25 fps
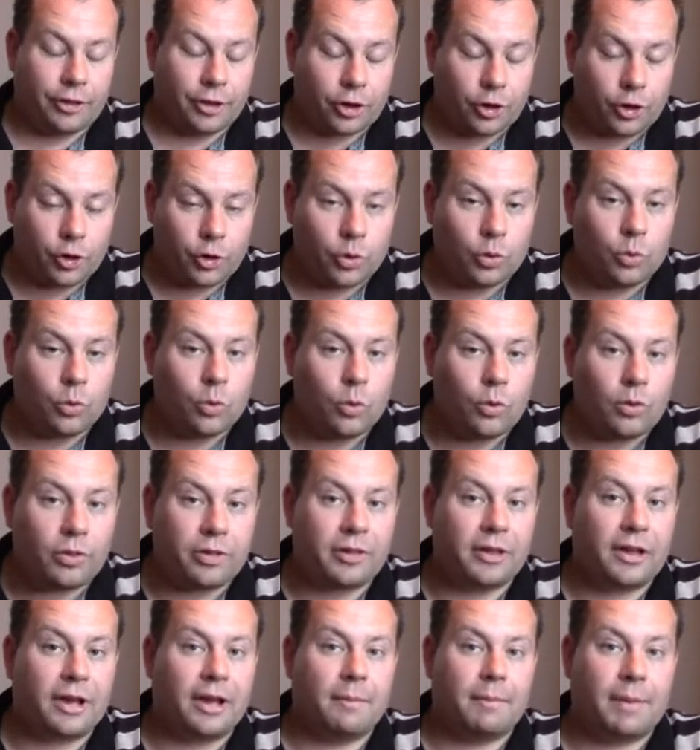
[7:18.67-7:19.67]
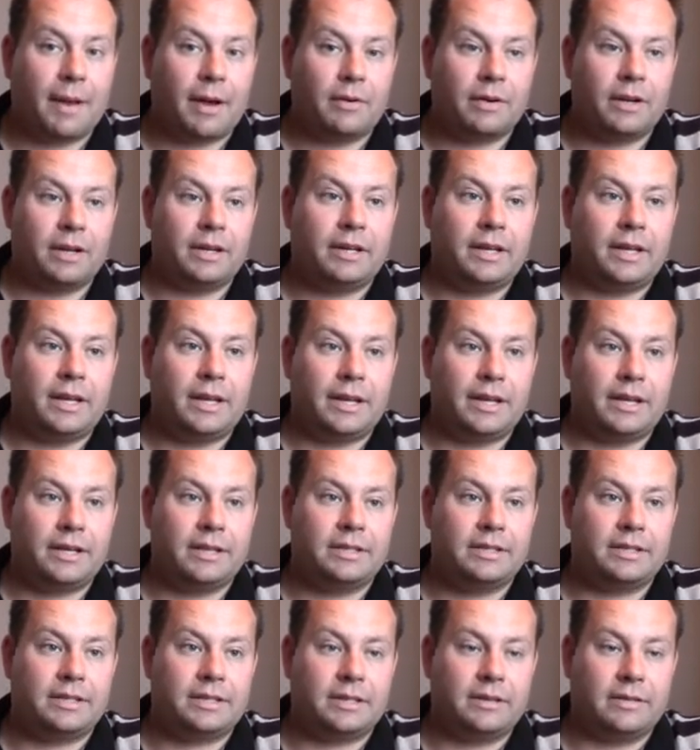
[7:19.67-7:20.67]
cool thing about it
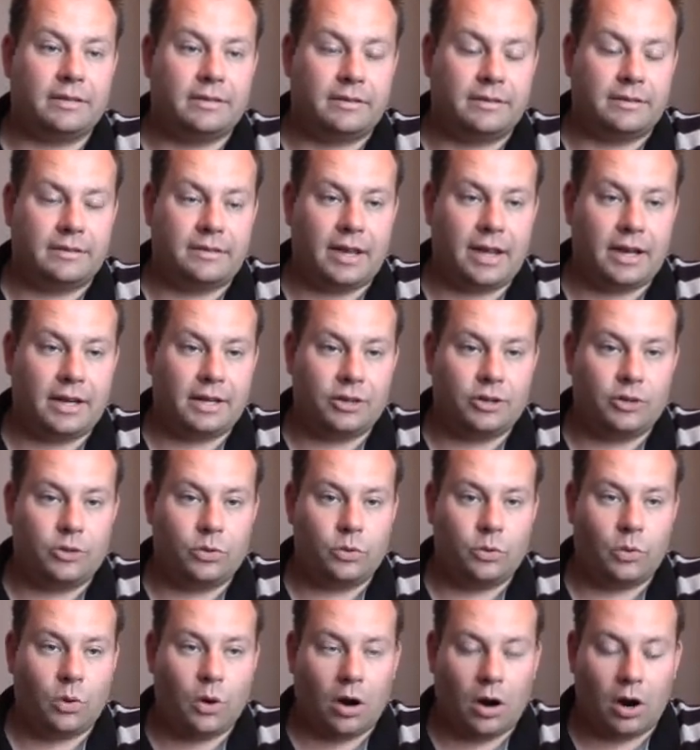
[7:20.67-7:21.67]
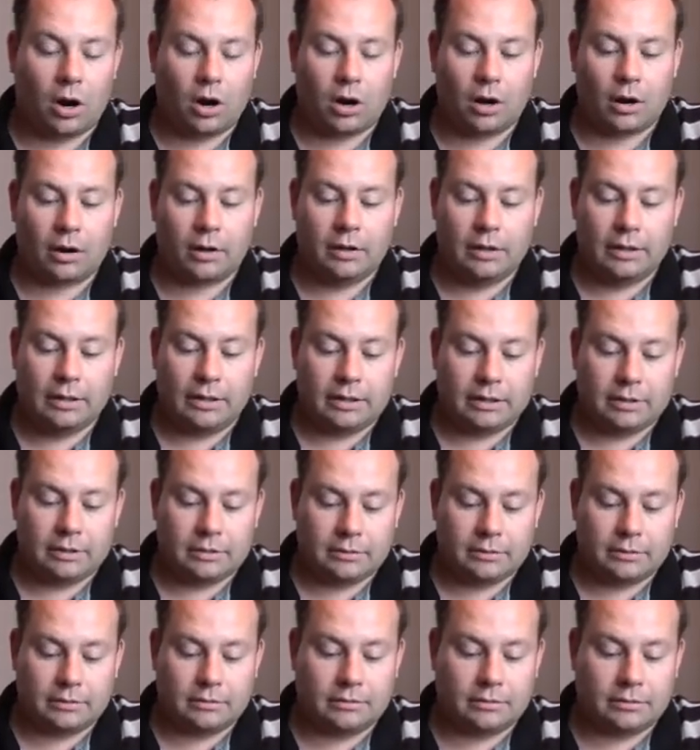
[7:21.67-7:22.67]
is that you are
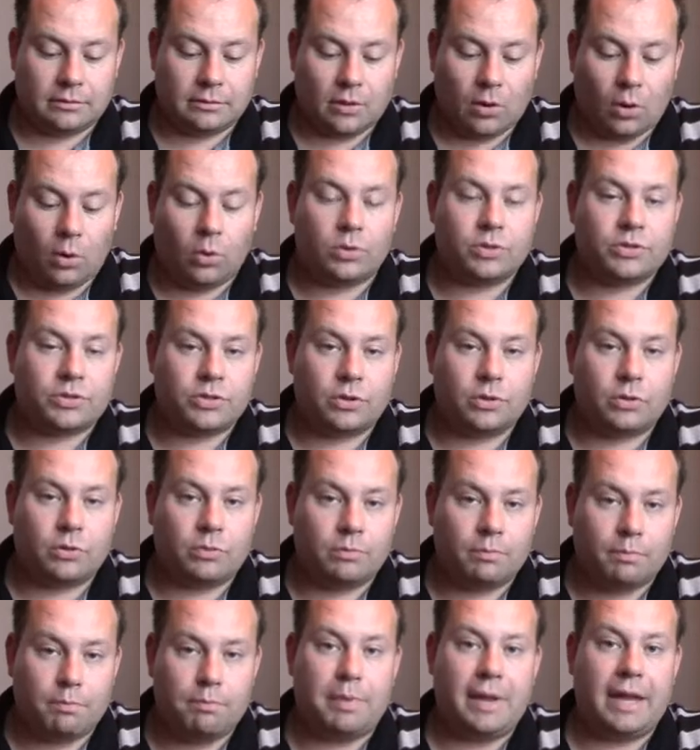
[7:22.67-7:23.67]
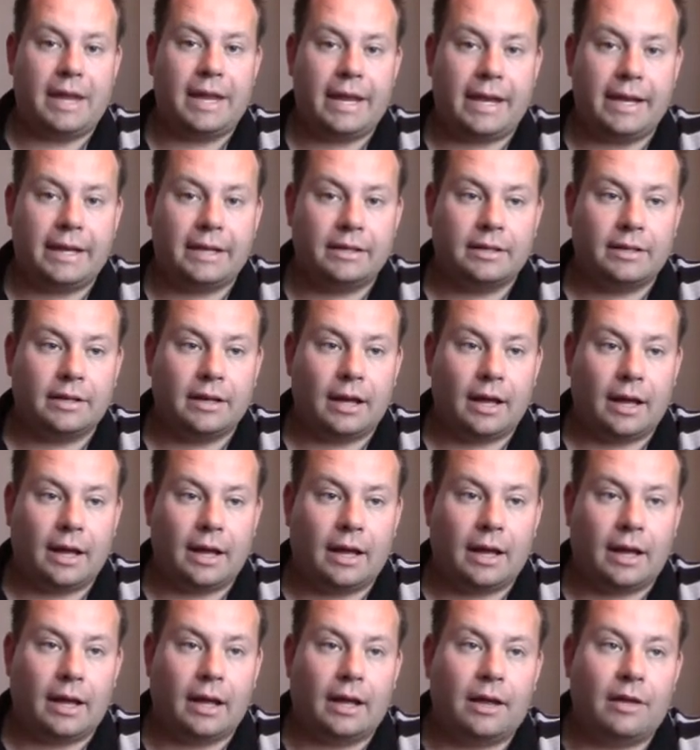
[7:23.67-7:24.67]
also bidding
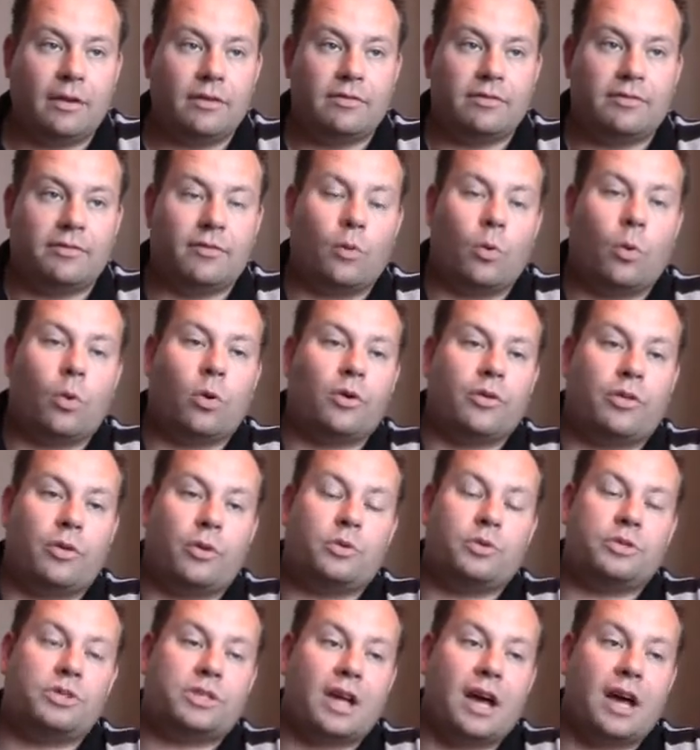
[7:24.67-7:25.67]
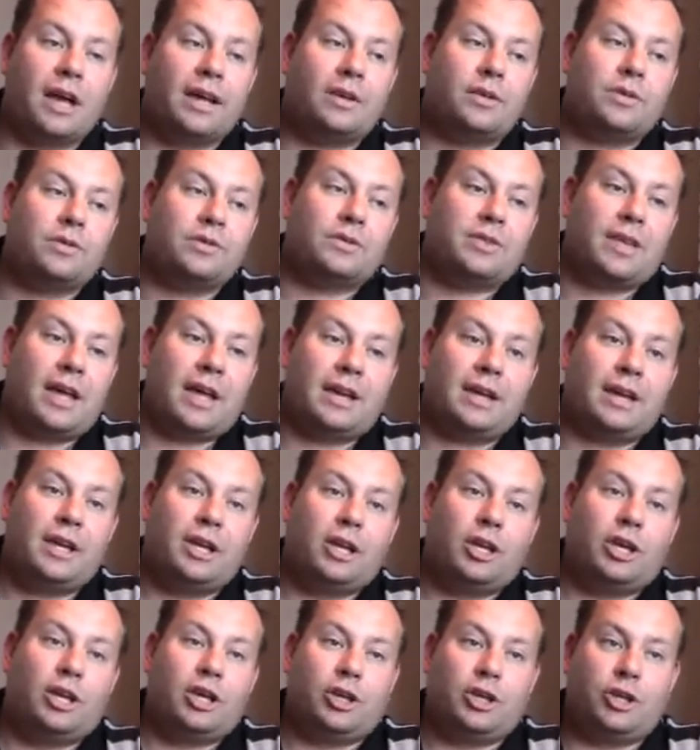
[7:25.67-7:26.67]
for those tiles that
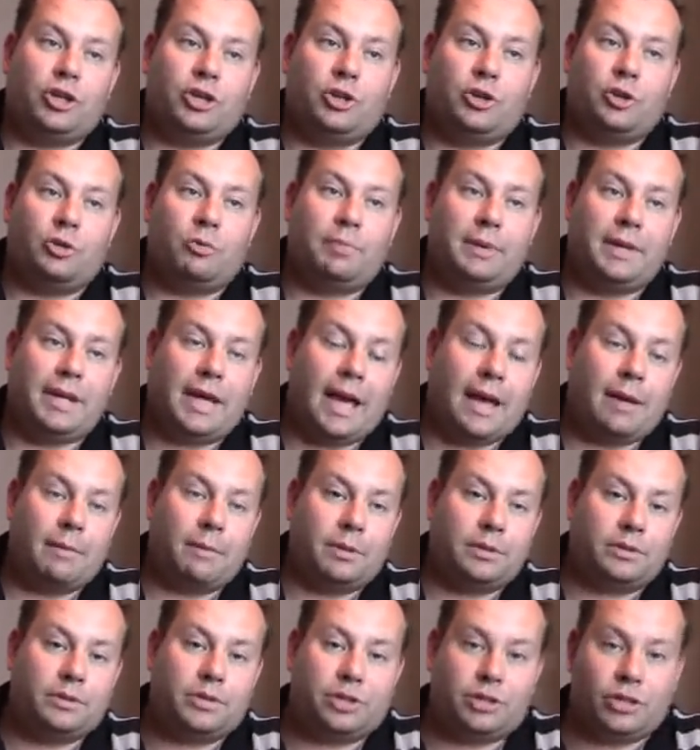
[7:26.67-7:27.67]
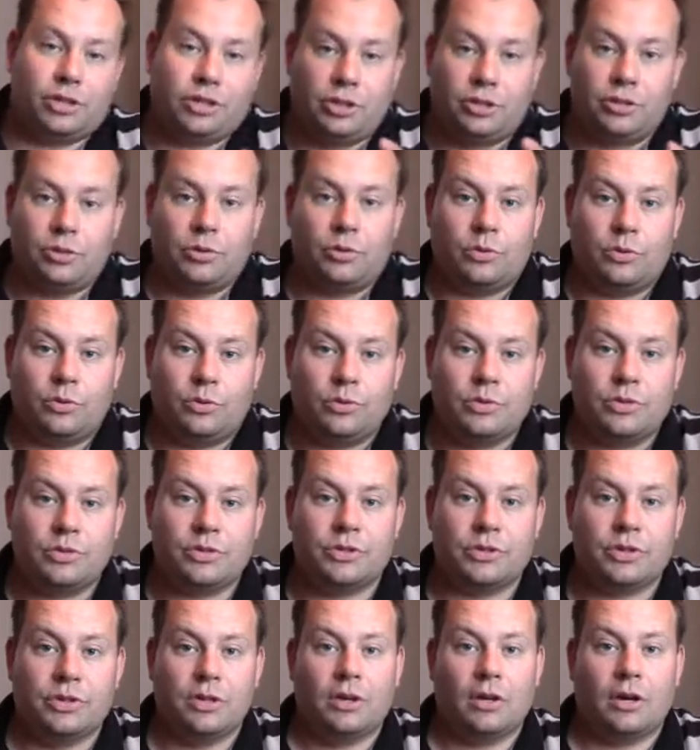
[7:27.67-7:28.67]
you'll be able to
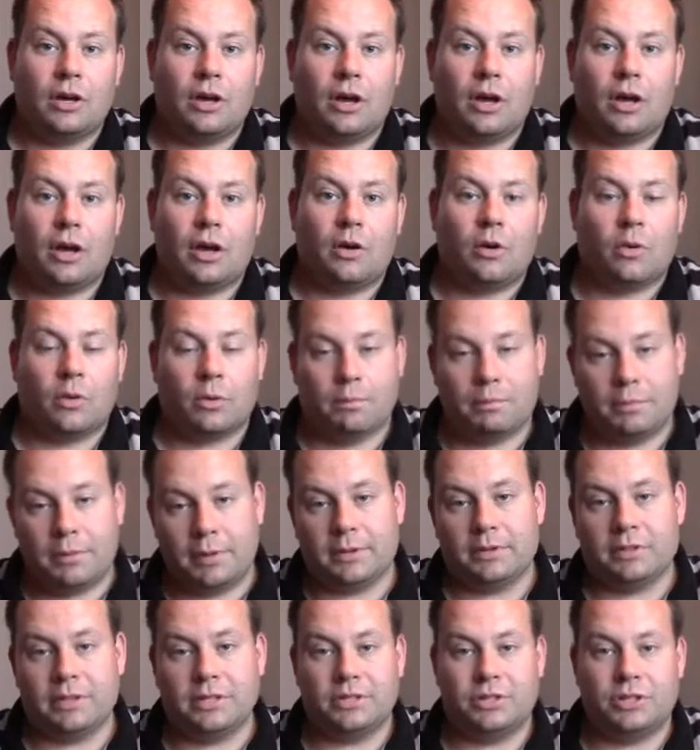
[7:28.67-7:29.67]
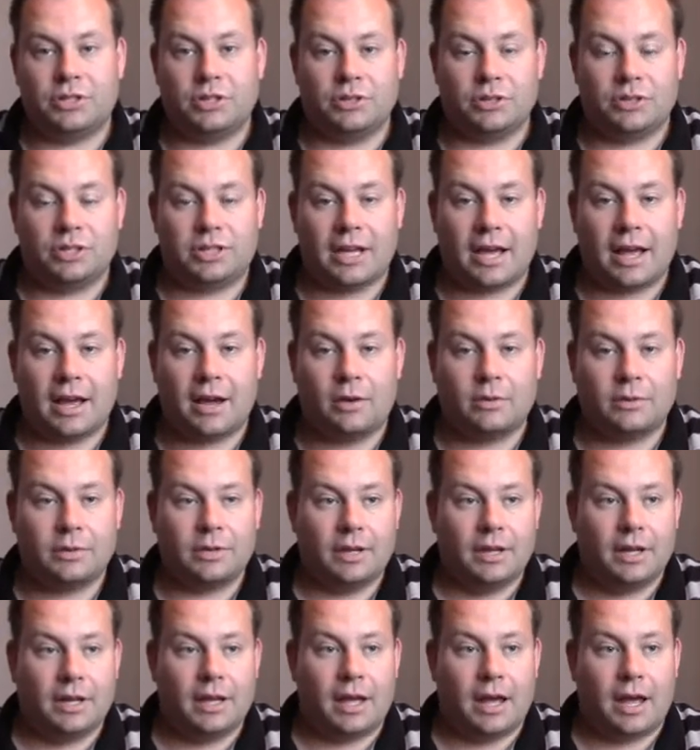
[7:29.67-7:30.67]
use or build into your
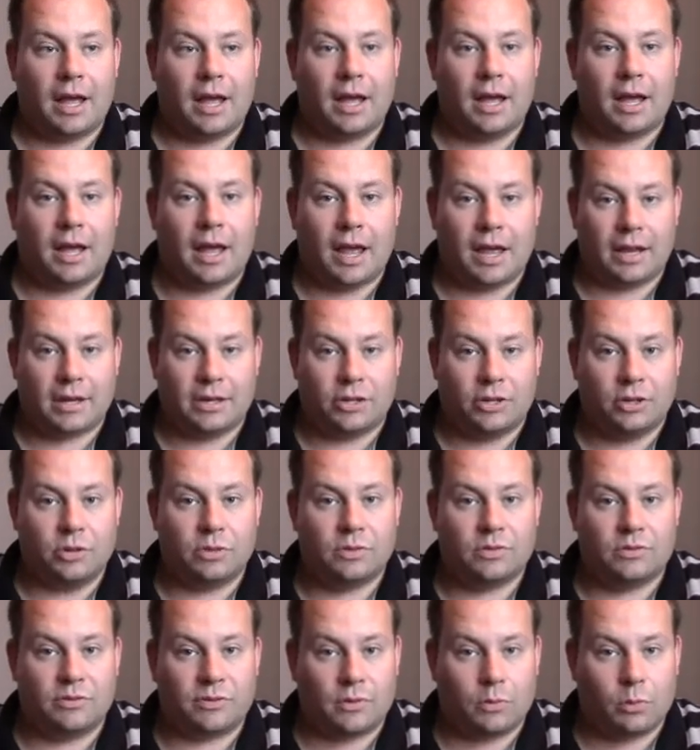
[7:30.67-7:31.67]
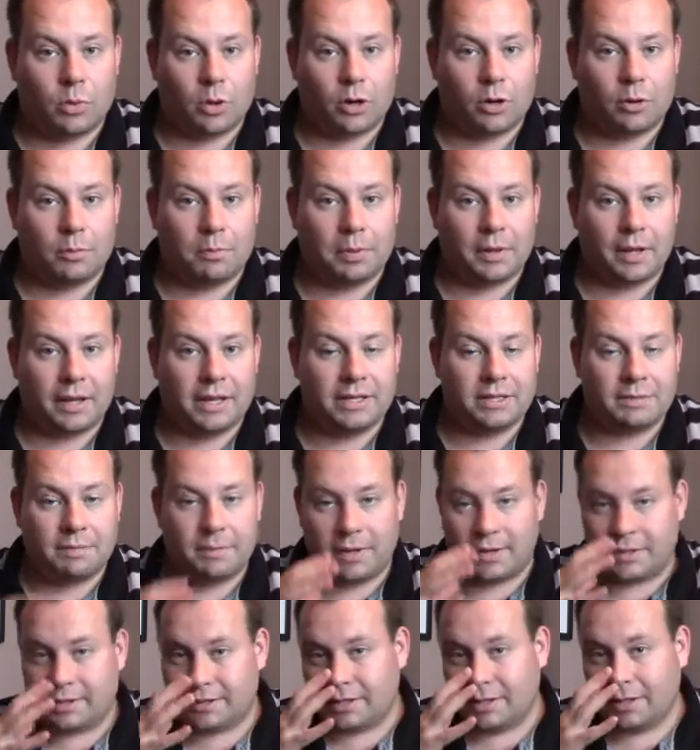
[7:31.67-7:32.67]
town and use for worker
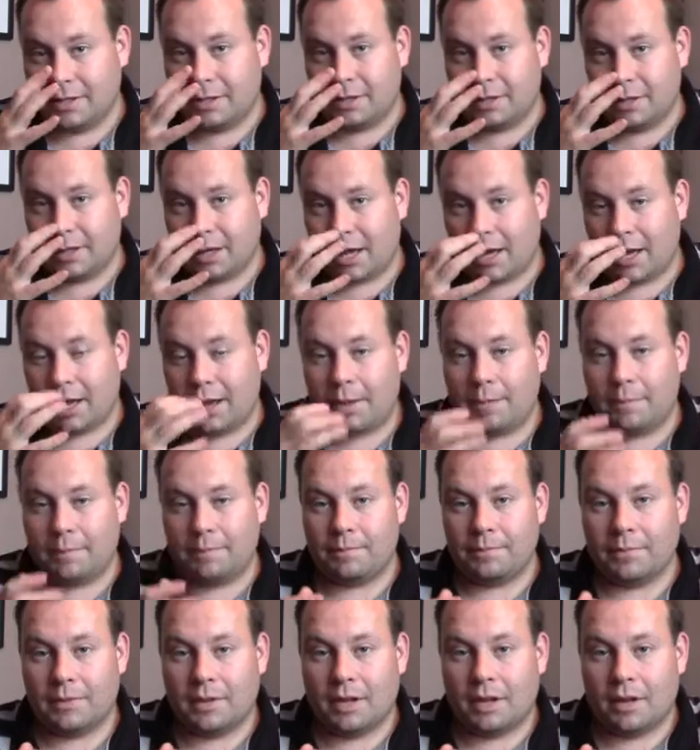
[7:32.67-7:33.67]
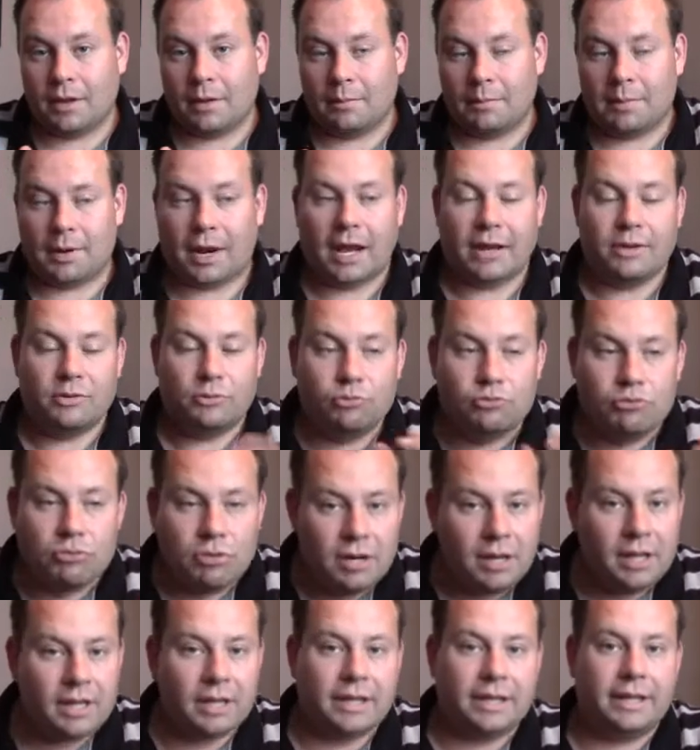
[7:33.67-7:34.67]
placement. But I
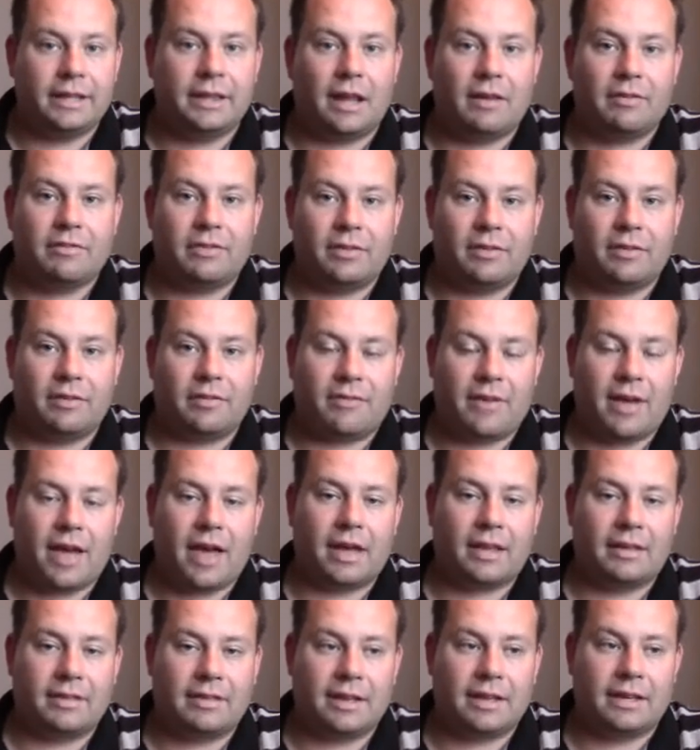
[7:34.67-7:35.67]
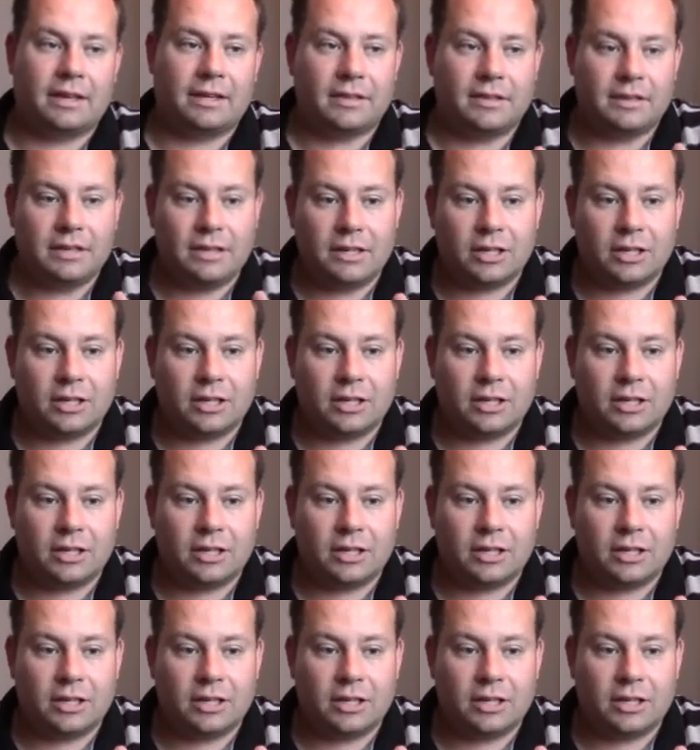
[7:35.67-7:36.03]
really love the fact that,